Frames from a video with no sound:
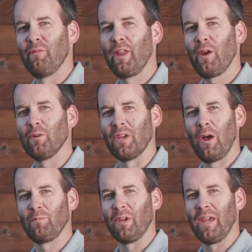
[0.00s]
video has
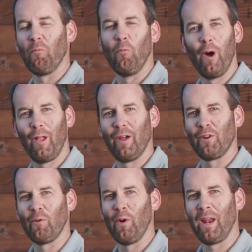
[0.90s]
helped you get well
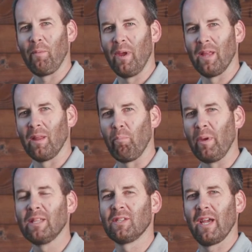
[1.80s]
on your way to being the
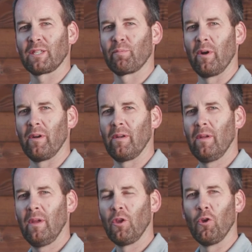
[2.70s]
pizza expert
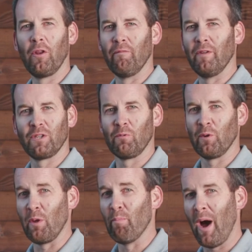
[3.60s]
you'd envision
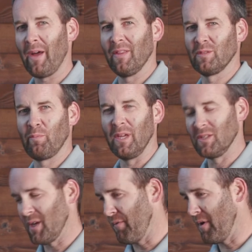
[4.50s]
when you bought this
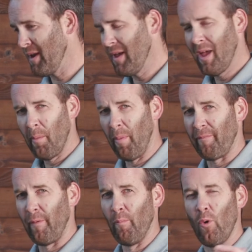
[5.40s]
pizza oven.
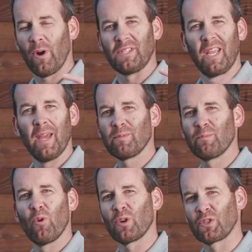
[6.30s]
But for more
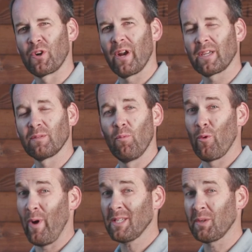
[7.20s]
tips, more tricks,
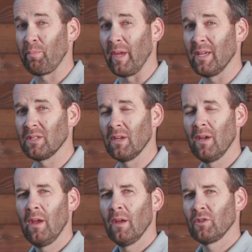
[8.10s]
more recipes,
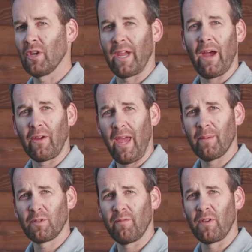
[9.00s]
check out
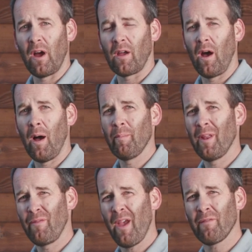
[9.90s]
campchef.com.
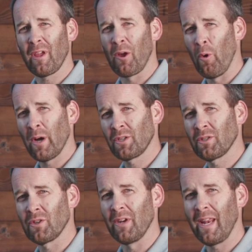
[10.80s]
And if you have any
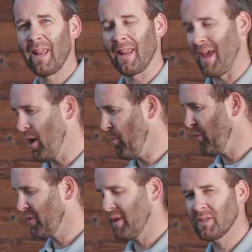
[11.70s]
questions or need any help
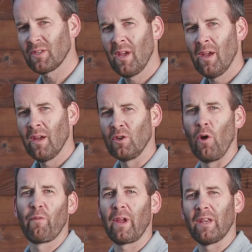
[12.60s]
with this,
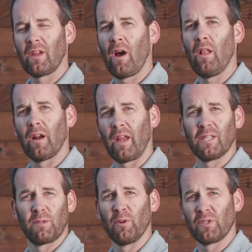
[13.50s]
don't forget to call our
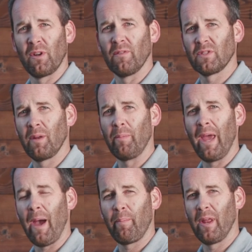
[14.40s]
customer service. They'd be
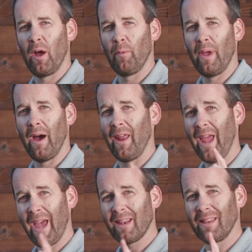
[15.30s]
happy to help you out.
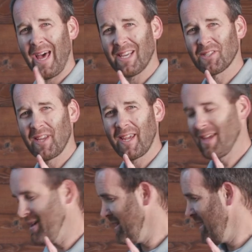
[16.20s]
And last
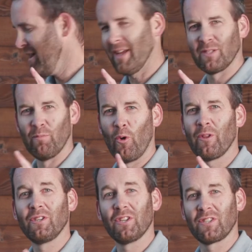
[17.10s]
thing, it's
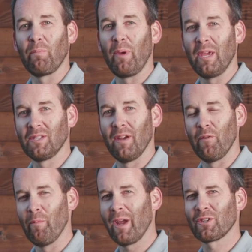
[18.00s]
more than just a pizza
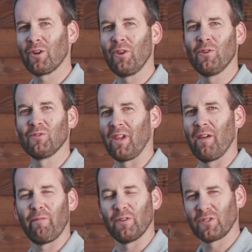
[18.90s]
oven. Make sure you're using
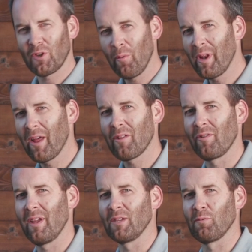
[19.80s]
it for so many
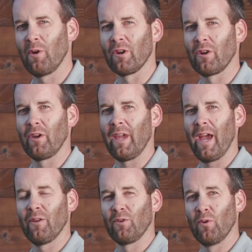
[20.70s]
other things while you're cooking
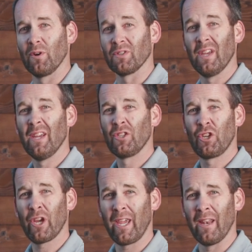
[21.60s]
outdoors.
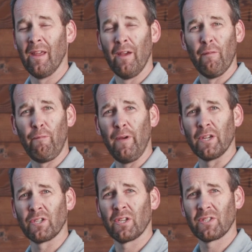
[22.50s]
Chicken,
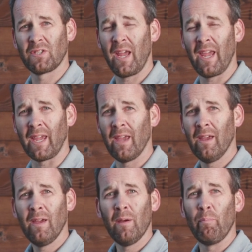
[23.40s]
fish, steak,
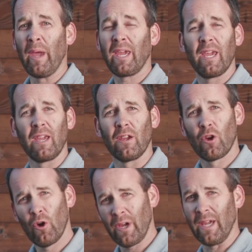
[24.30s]
baking
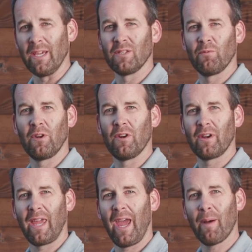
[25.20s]
cookies when you're
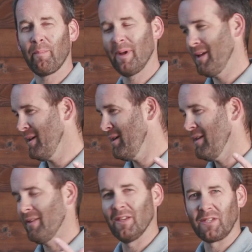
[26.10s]
in camp.
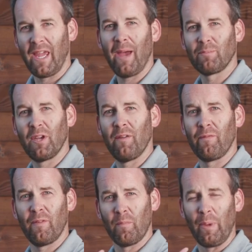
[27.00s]
This Camp
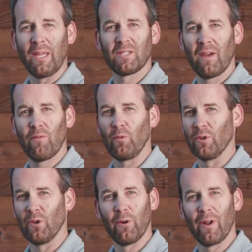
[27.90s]
Chef pizza oven will
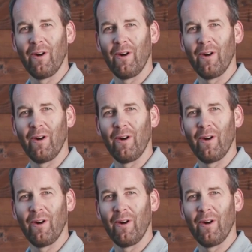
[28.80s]
do it